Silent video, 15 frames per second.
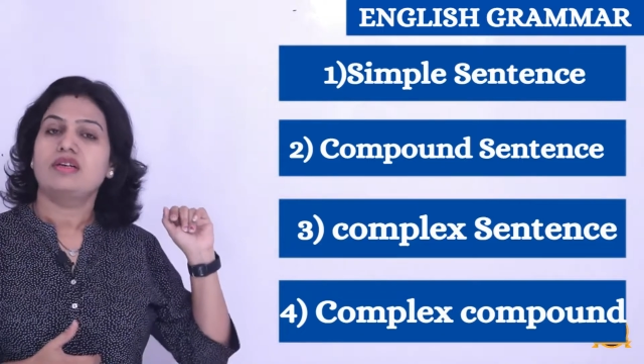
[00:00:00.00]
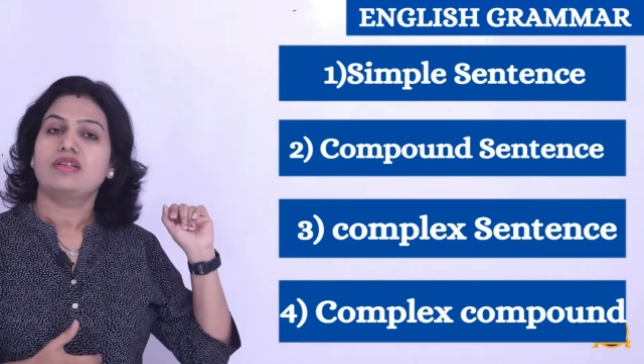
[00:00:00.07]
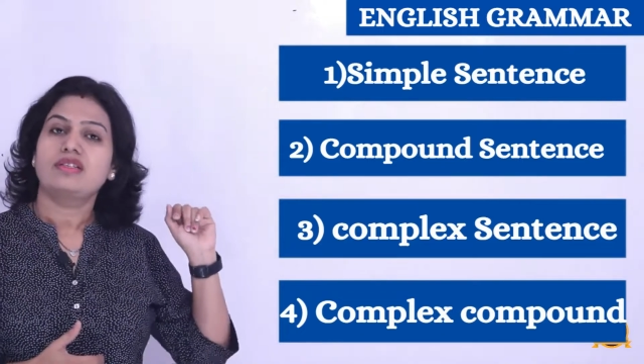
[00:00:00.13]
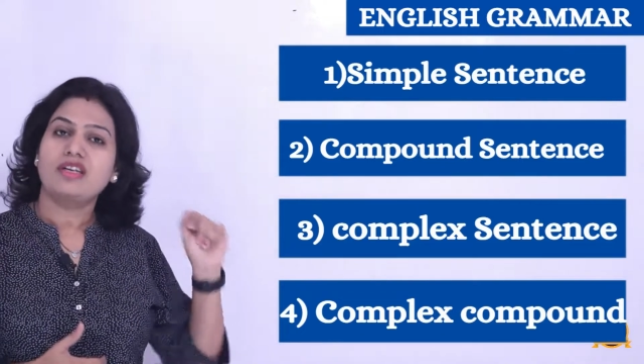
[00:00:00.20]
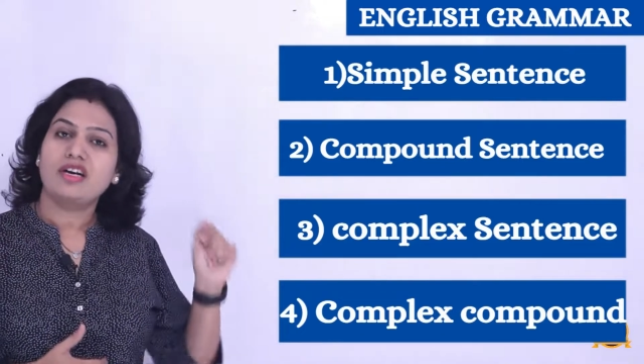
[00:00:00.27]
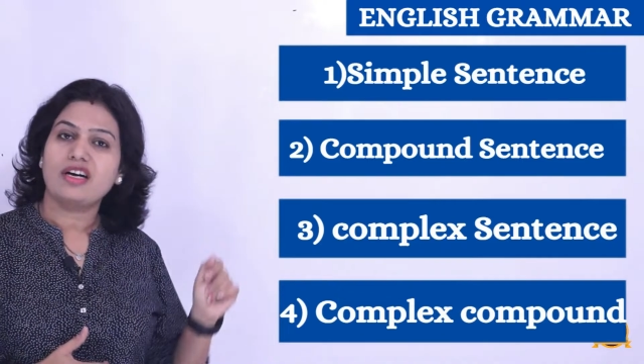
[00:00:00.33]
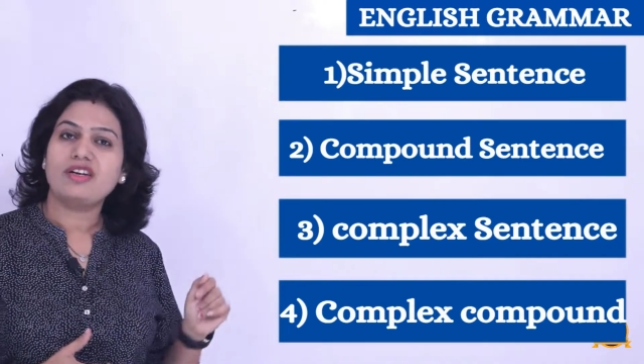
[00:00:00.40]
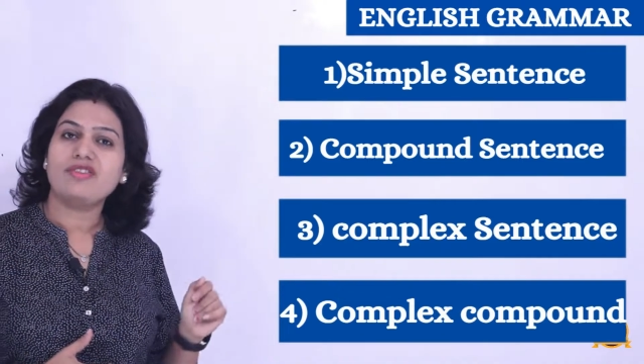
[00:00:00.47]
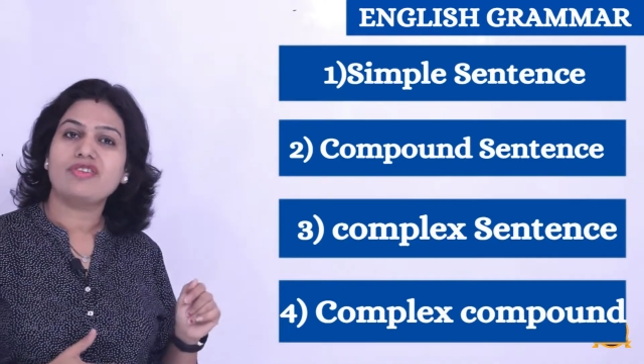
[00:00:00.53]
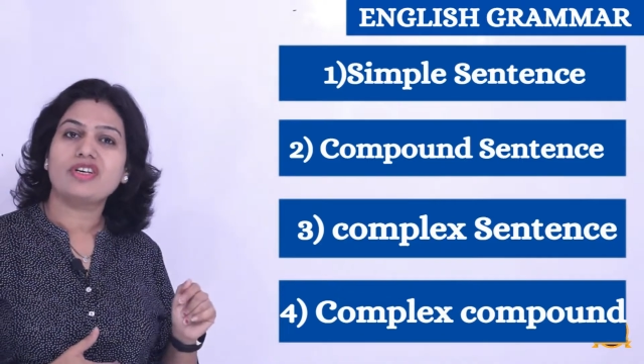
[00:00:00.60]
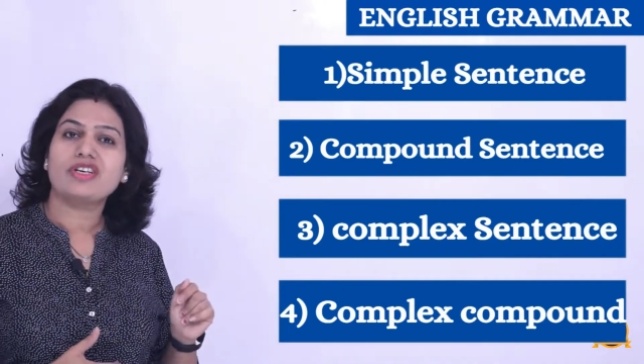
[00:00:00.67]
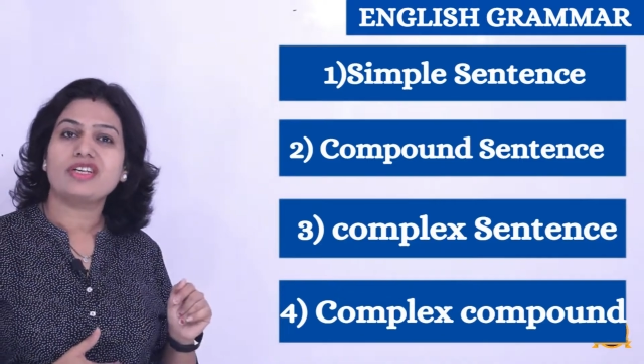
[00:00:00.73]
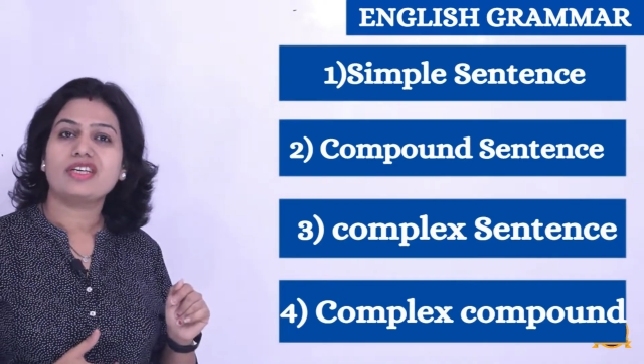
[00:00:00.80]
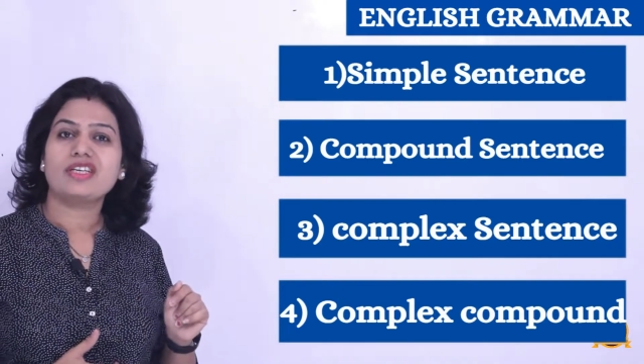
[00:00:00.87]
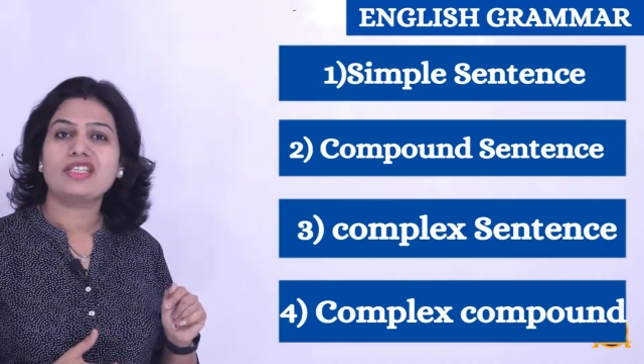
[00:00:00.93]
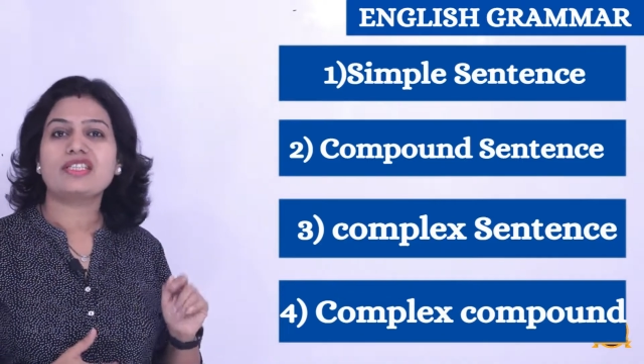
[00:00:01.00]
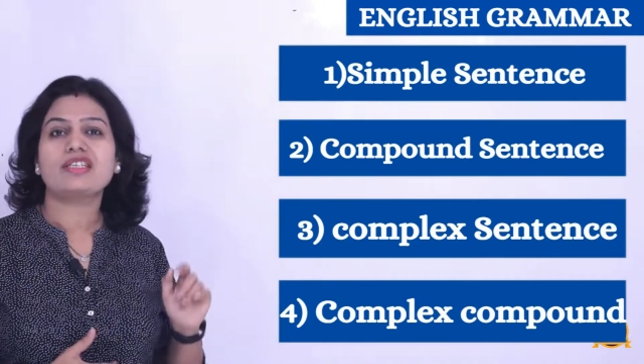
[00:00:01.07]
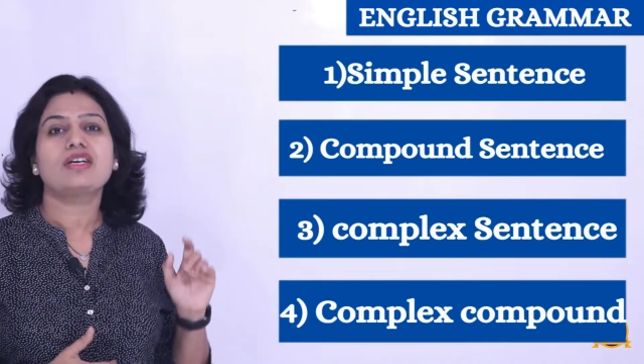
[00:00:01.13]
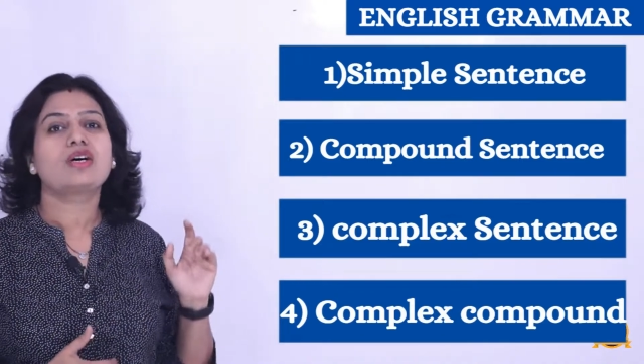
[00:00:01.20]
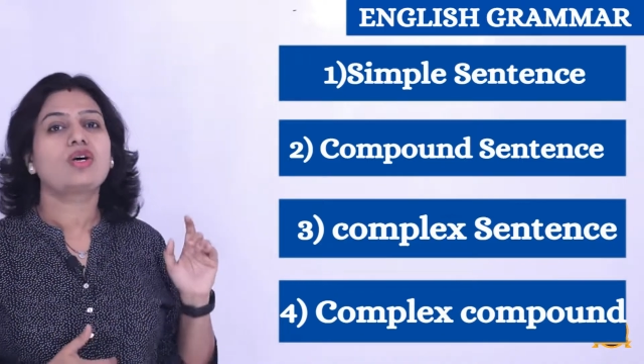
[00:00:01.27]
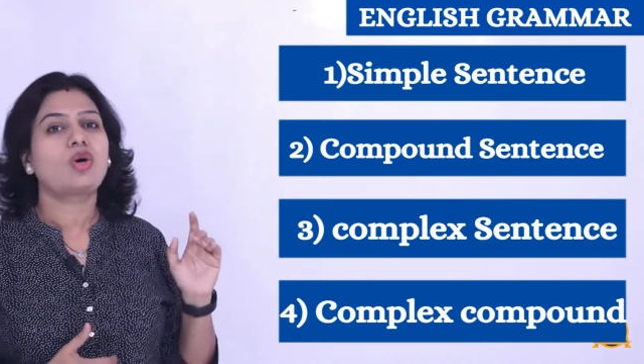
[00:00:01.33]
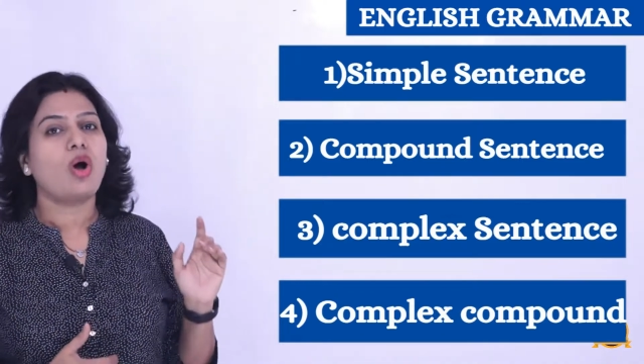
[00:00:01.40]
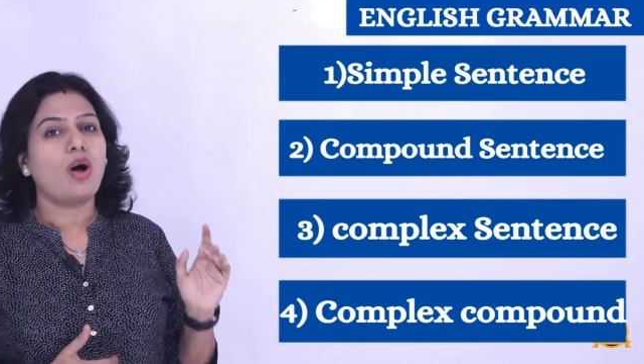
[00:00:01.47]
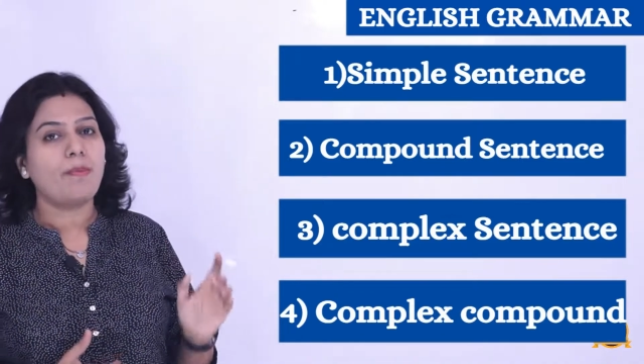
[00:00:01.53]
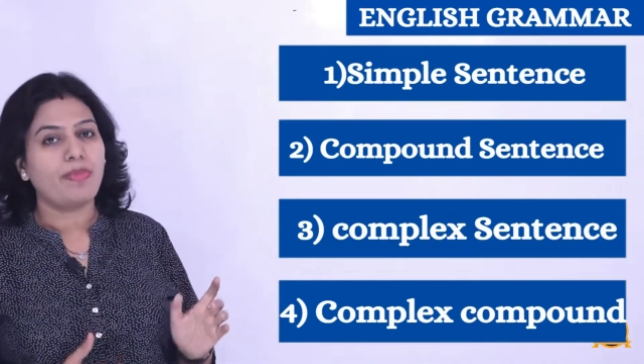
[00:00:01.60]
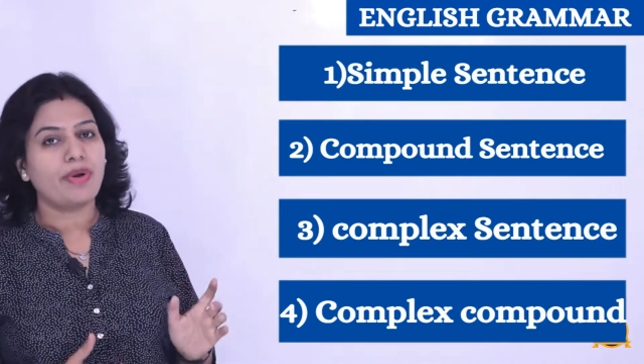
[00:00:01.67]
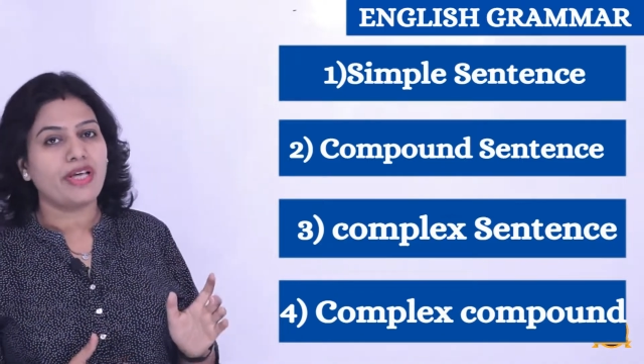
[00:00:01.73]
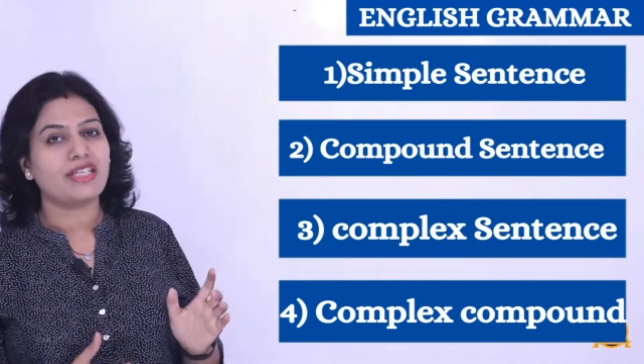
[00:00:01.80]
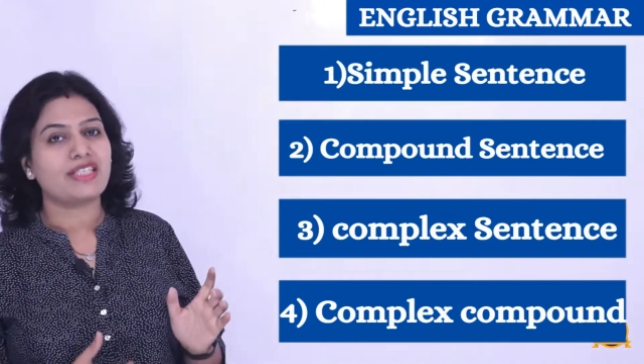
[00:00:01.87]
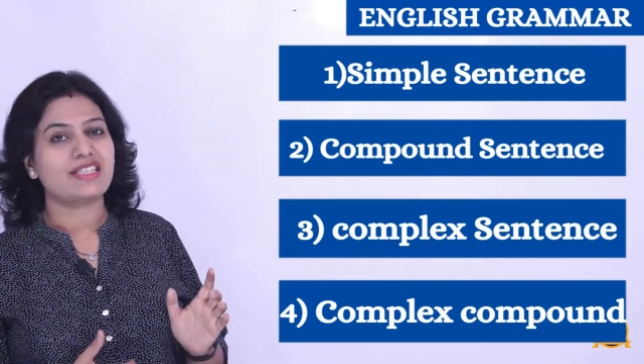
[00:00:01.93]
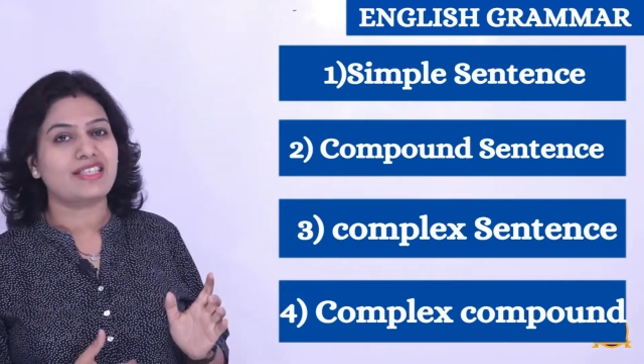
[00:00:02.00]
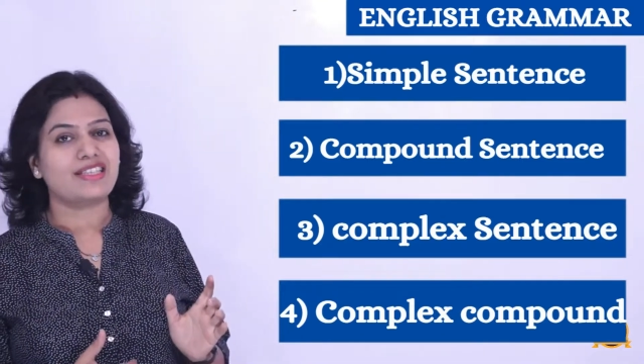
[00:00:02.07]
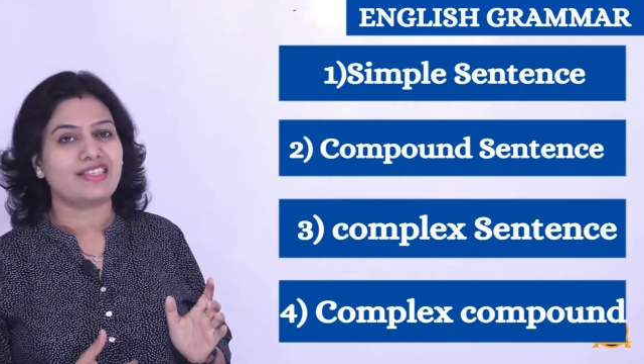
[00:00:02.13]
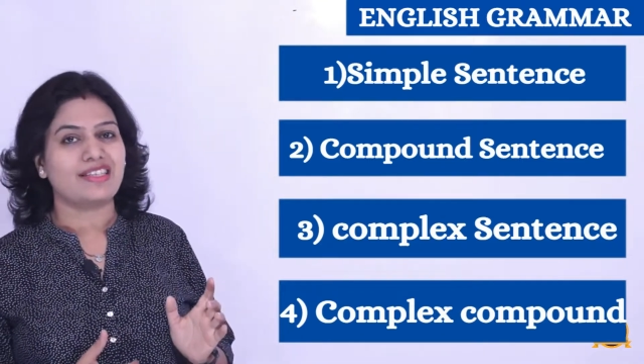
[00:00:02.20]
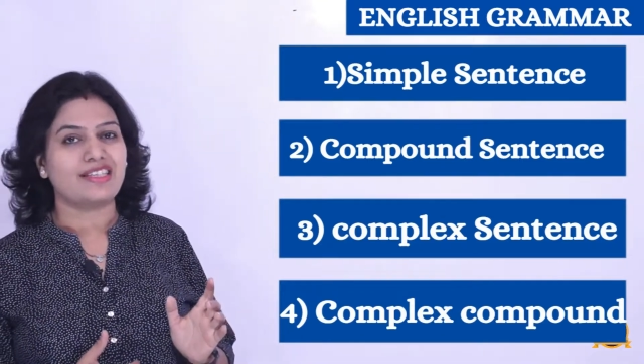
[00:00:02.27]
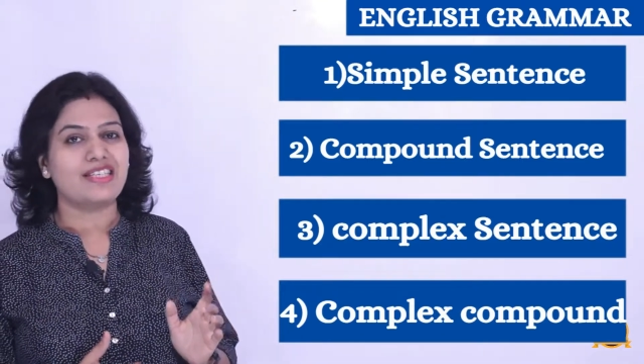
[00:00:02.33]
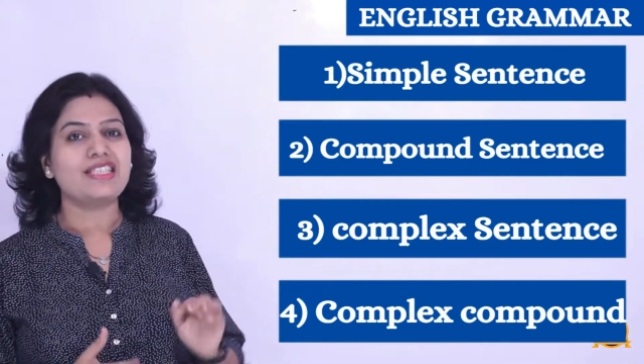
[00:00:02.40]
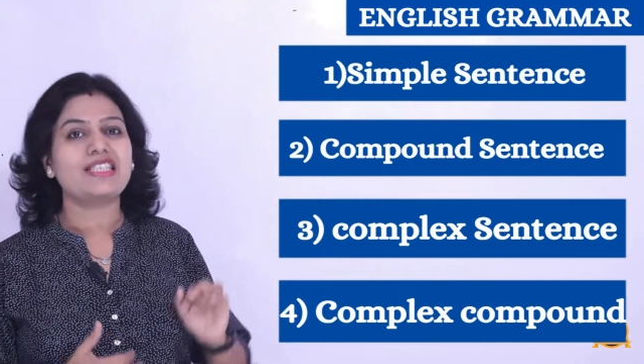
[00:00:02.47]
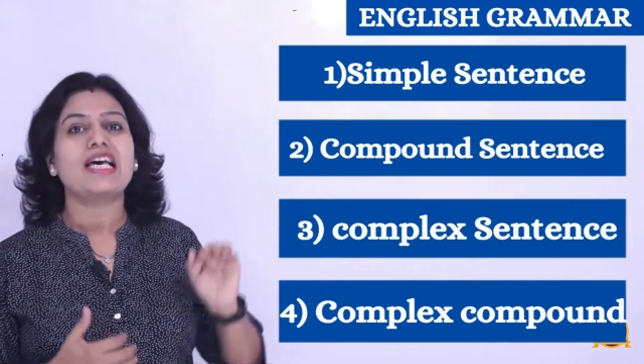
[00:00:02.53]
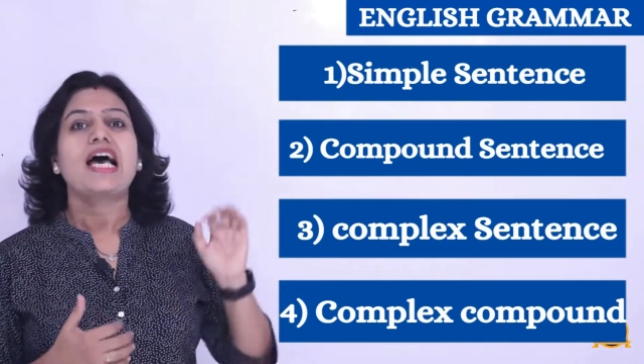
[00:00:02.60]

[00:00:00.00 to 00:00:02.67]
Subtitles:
Third one is a complex sentence,